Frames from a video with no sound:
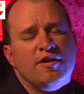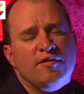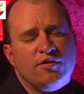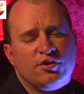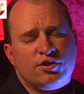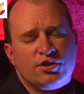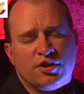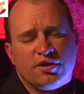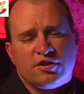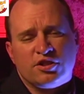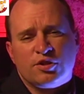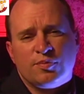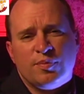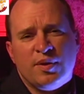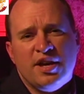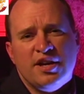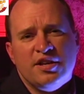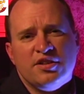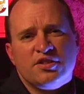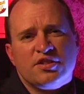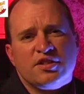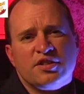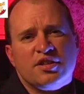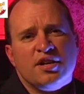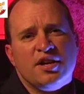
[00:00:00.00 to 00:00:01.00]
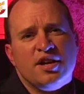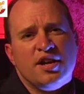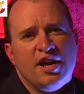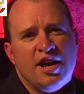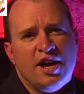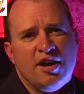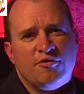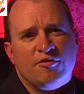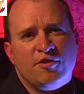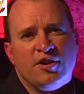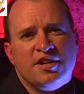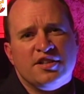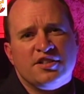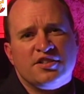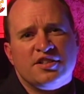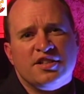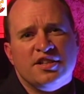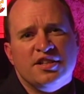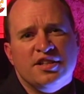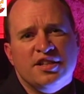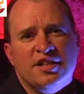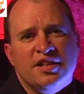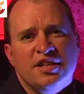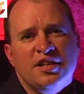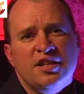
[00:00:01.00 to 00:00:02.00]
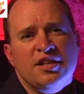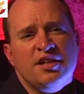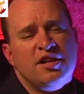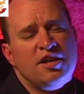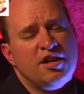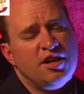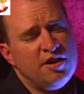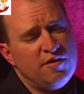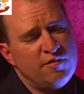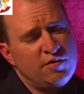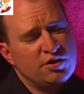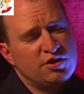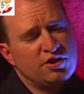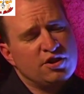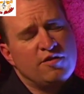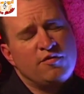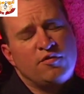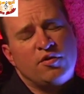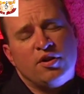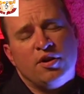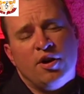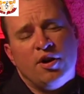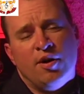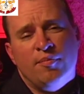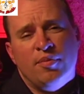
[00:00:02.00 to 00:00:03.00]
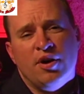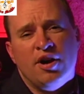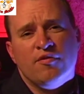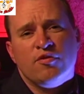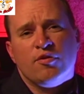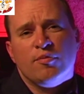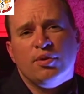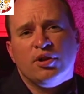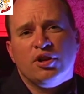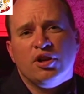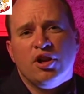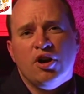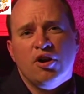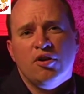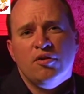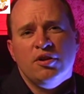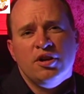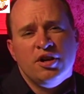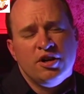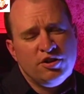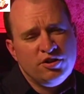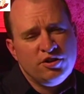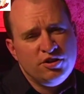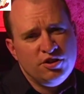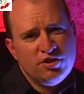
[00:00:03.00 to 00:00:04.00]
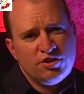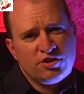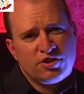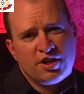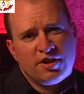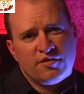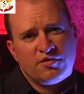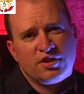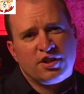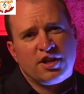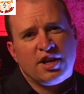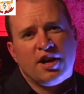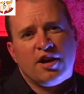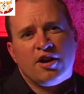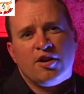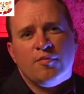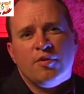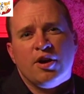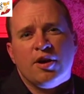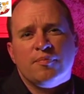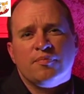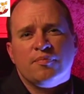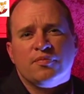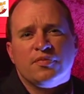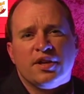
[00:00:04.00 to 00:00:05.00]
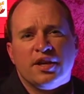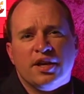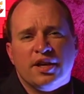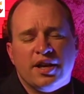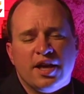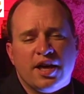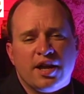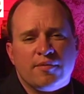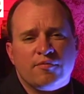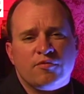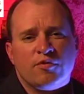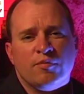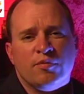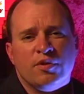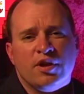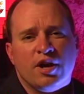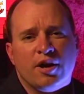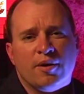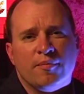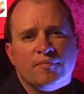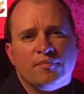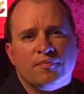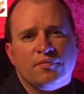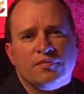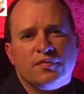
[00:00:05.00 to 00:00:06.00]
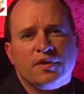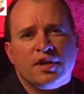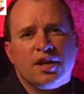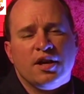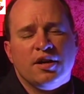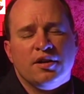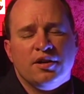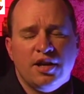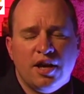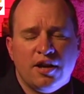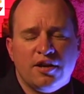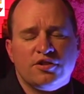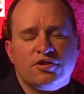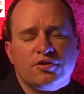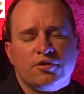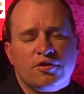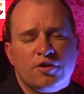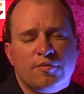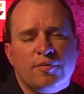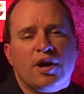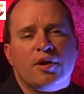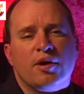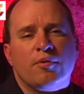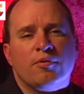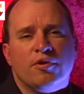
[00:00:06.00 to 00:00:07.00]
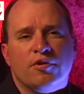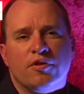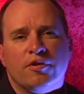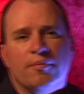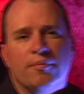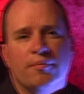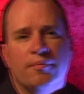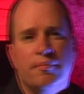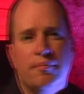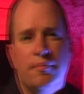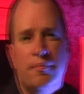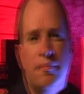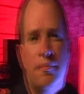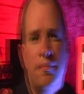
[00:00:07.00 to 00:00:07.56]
If it's on a space, F-A-C-E. If it's above or below, you just have to count them up and add it from there. Now let's learn about rhythm.